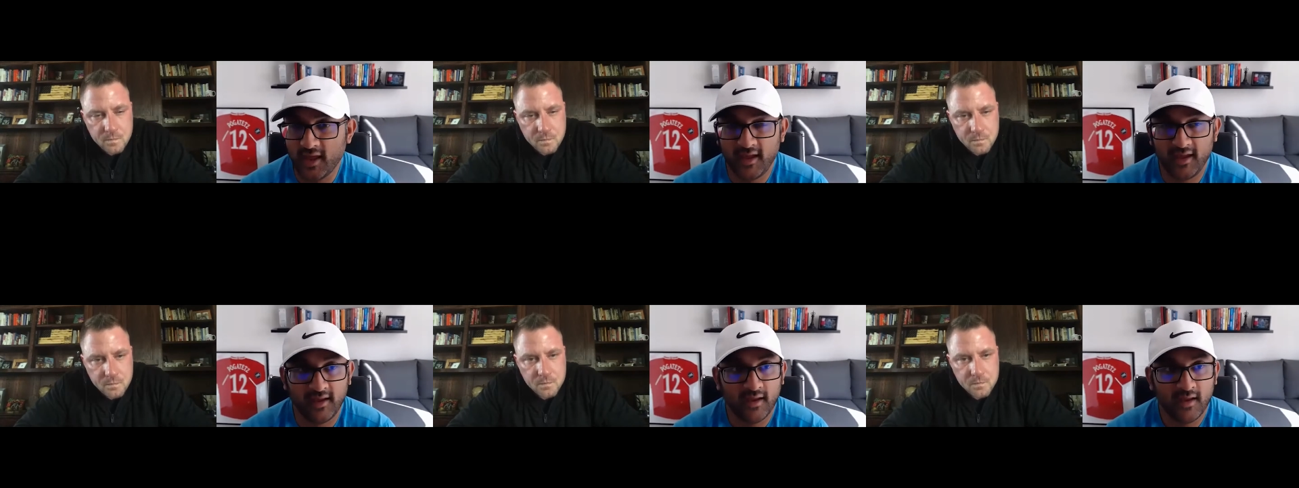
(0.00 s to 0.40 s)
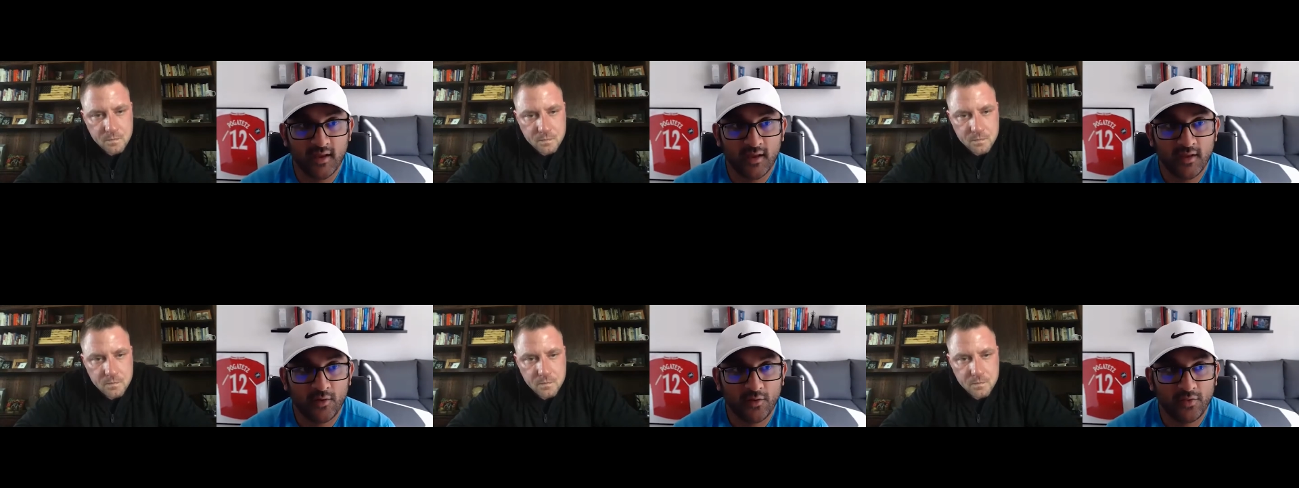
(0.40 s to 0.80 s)
Speaker 1: hey,
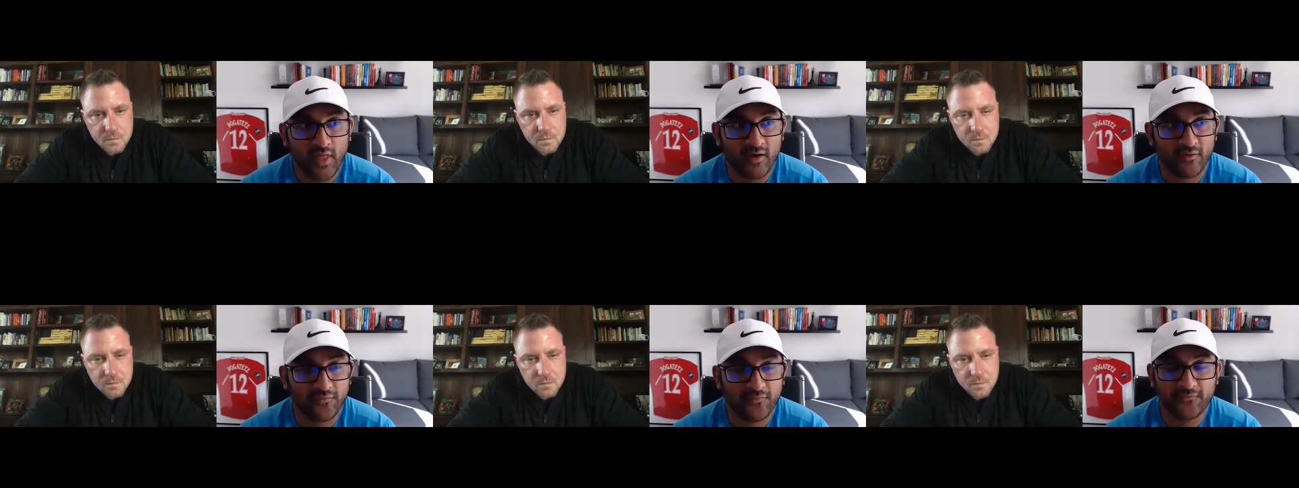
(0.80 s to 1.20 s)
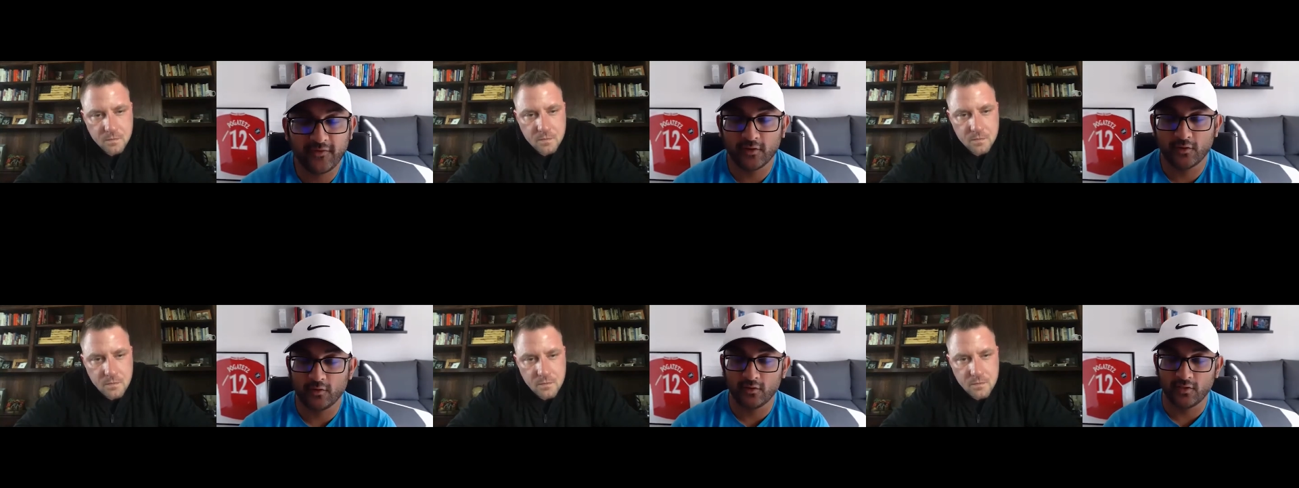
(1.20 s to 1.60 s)
that
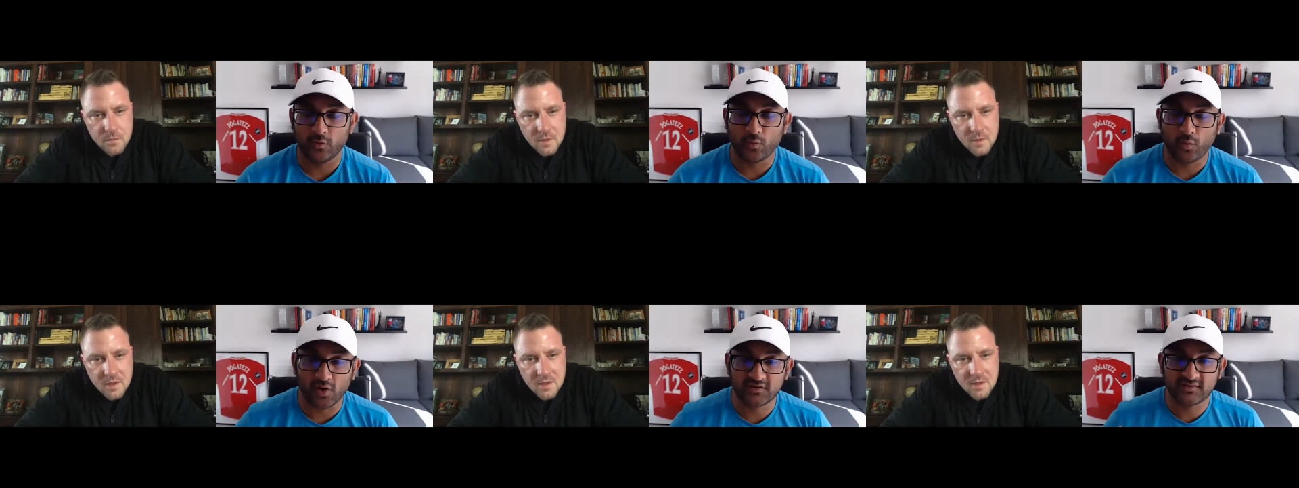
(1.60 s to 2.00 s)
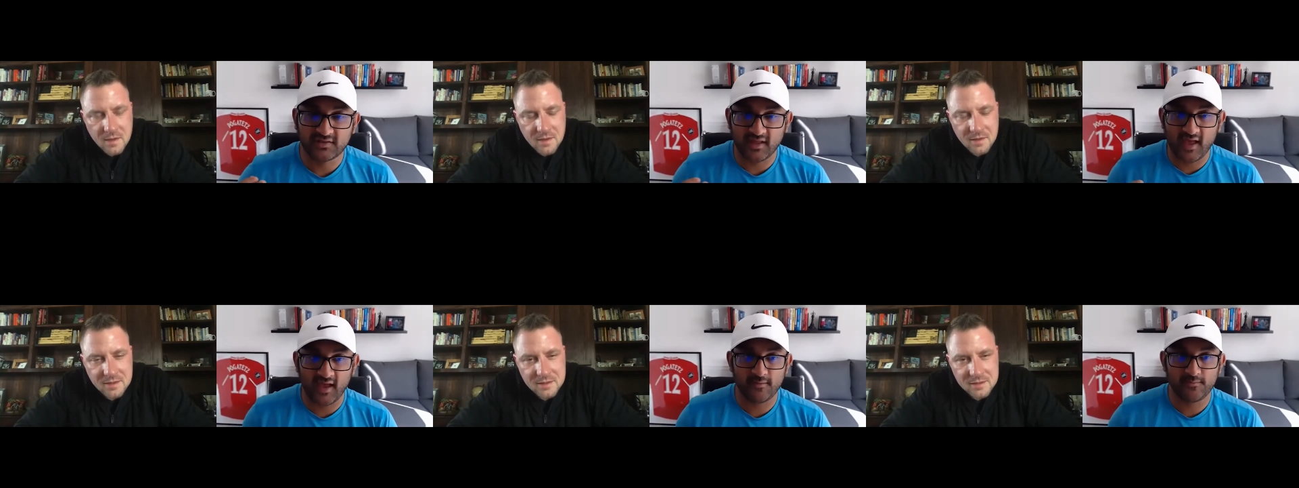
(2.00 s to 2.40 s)
fuel that was there